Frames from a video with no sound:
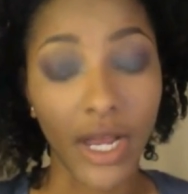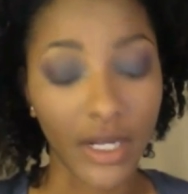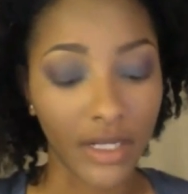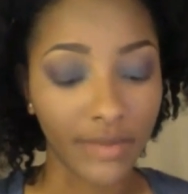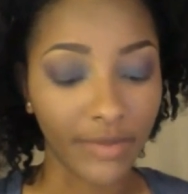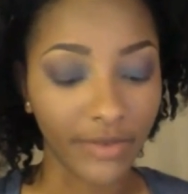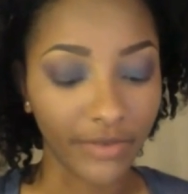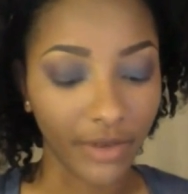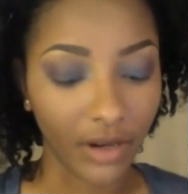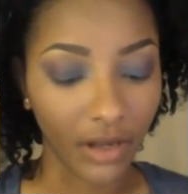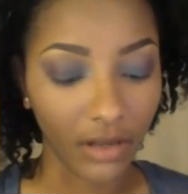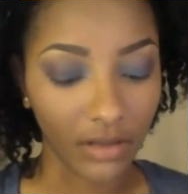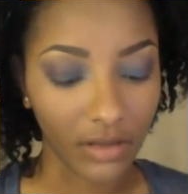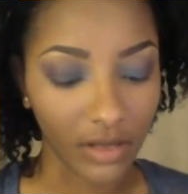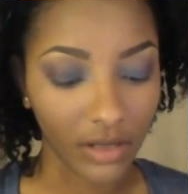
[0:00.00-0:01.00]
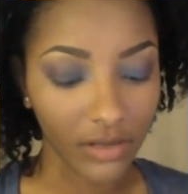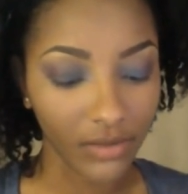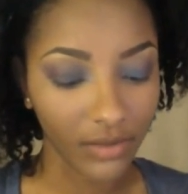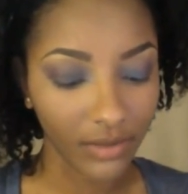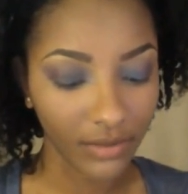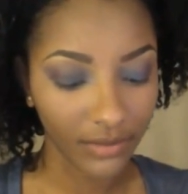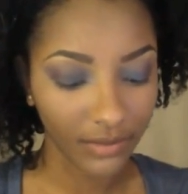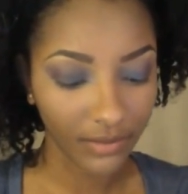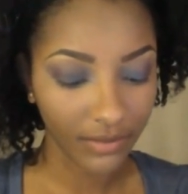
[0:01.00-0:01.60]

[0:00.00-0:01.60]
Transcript: I just prefer to use this one.